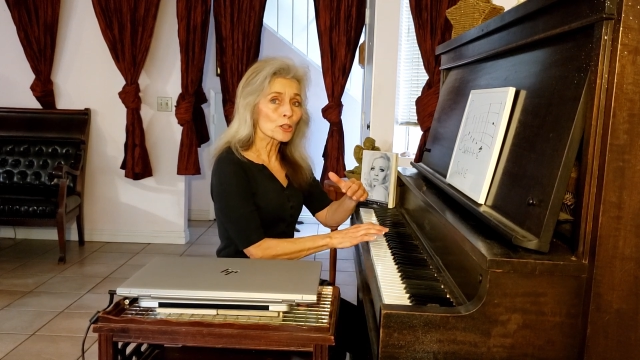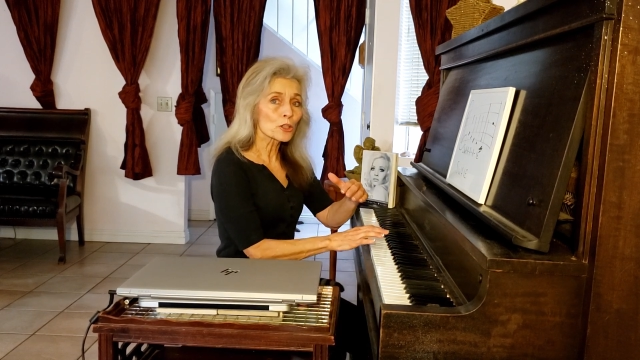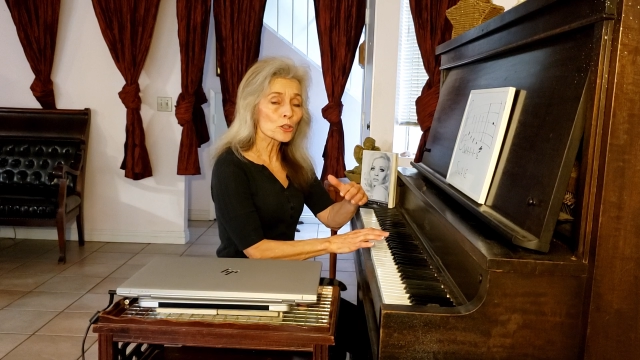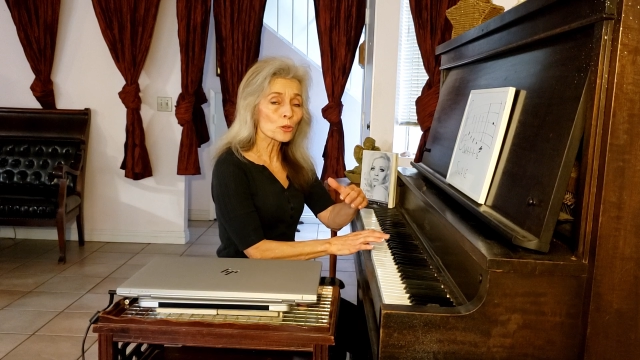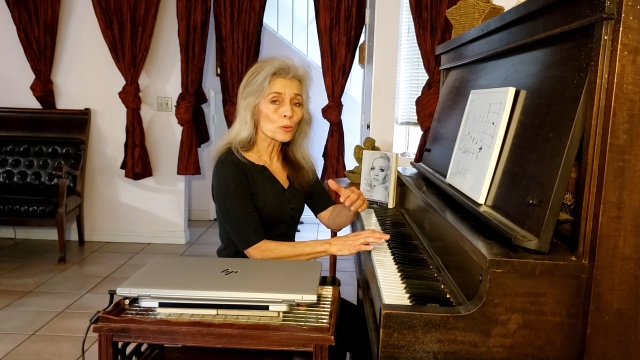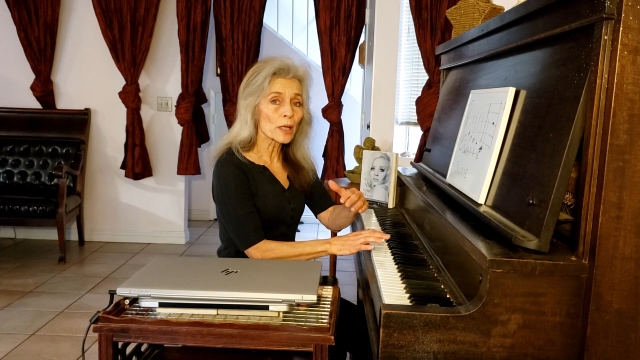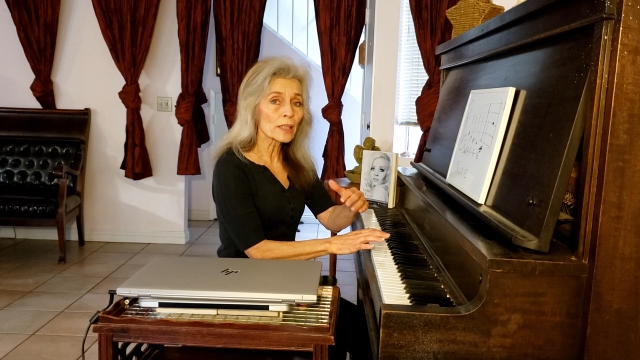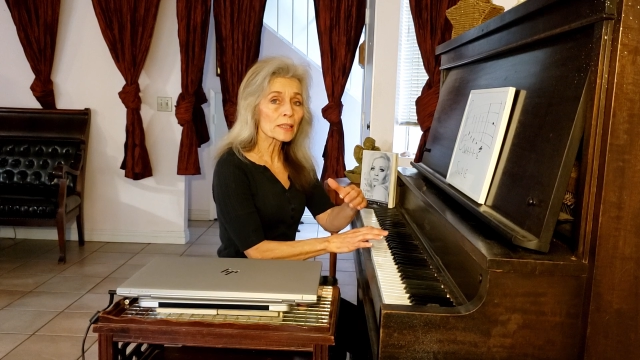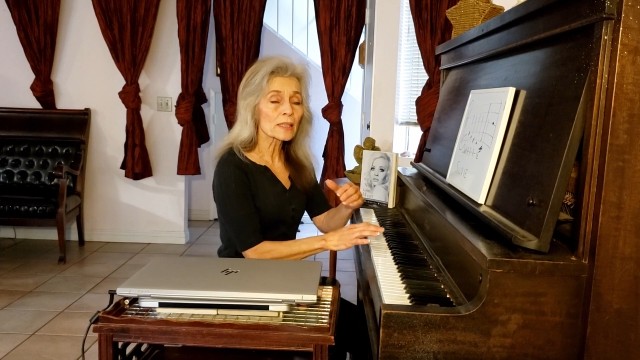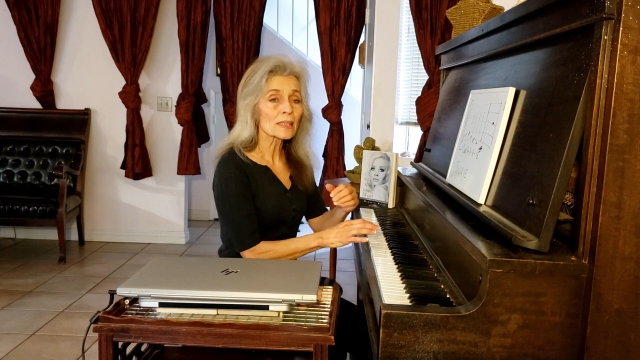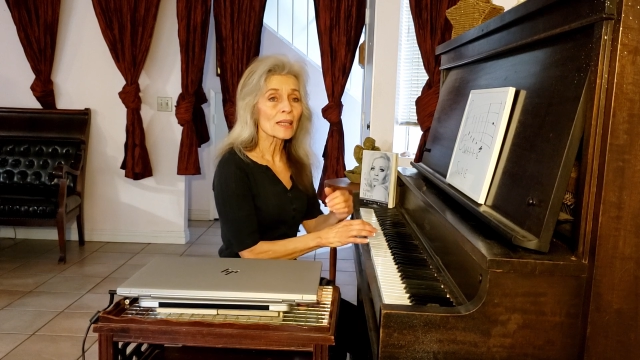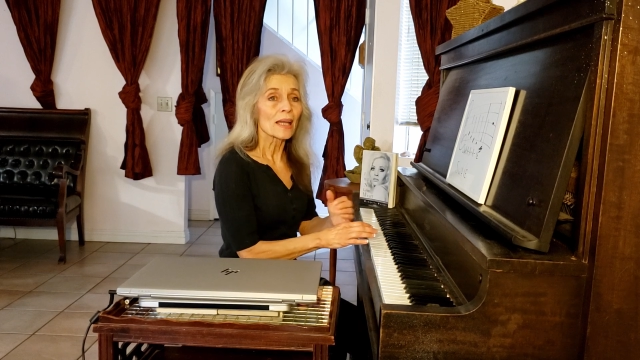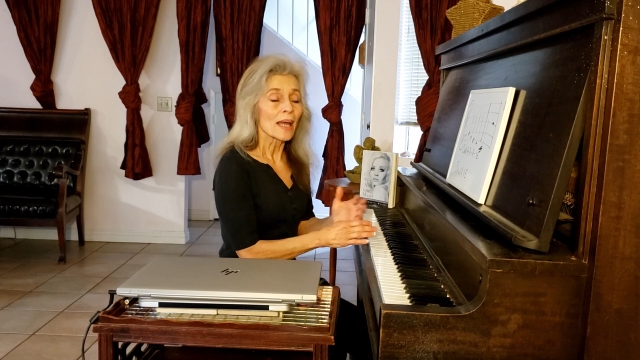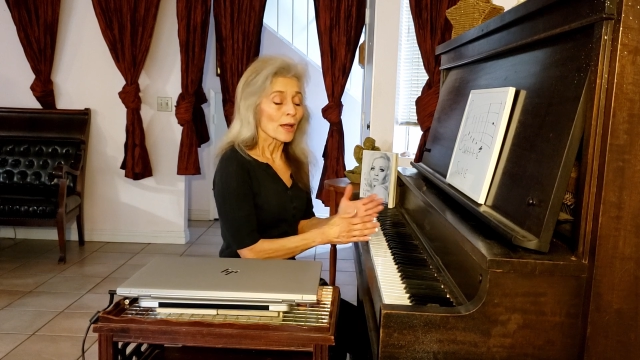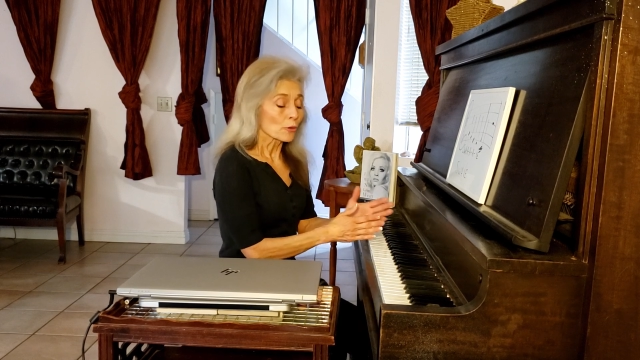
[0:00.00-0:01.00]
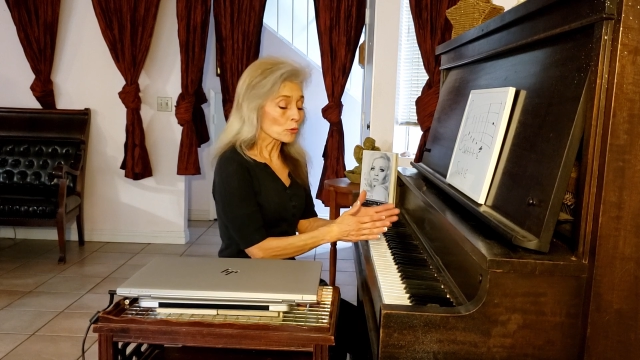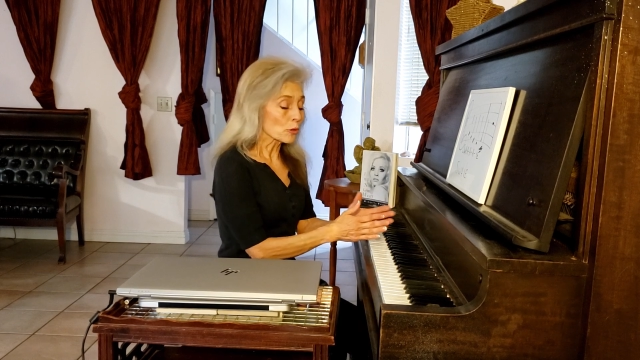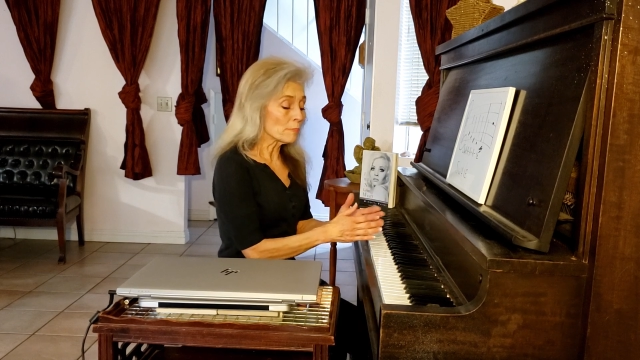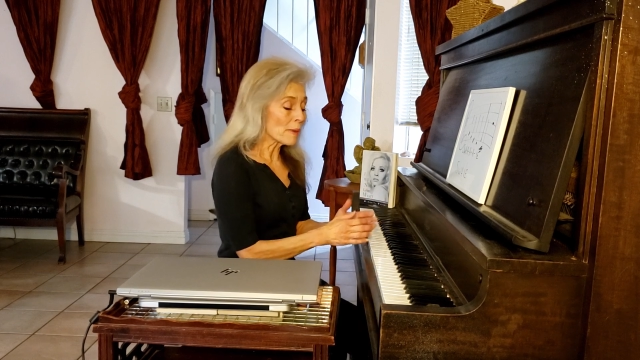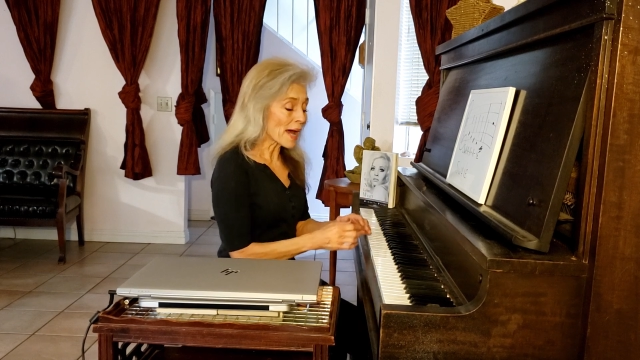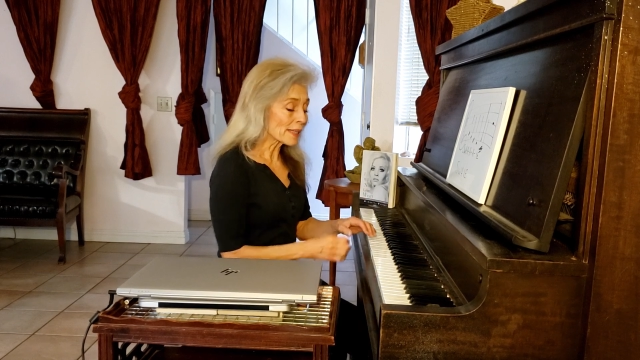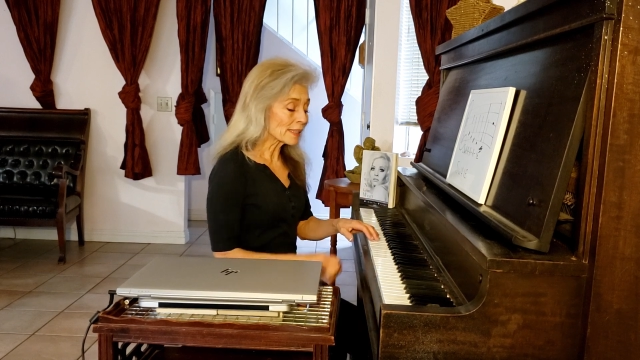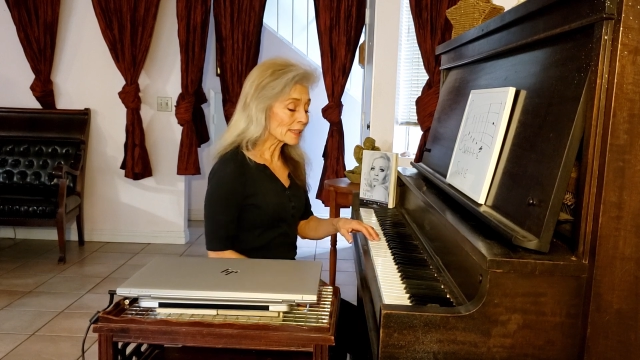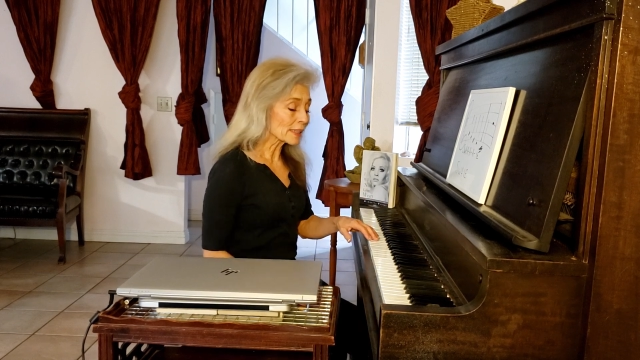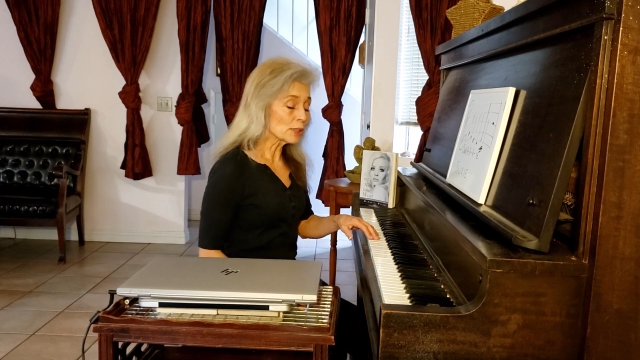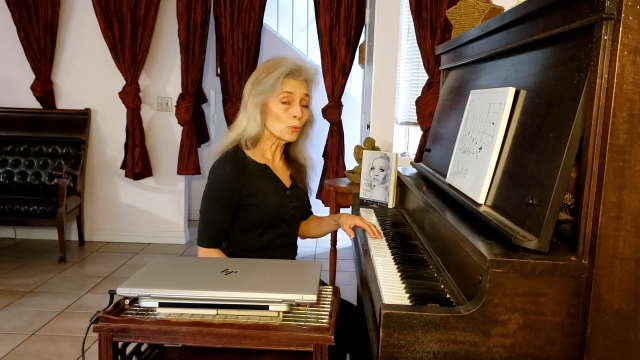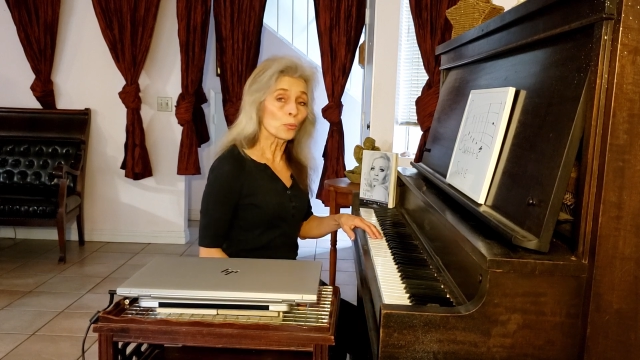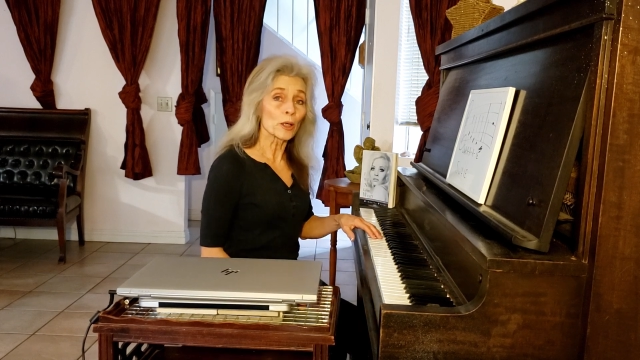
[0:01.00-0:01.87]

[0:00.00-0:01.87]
to do it chromatically,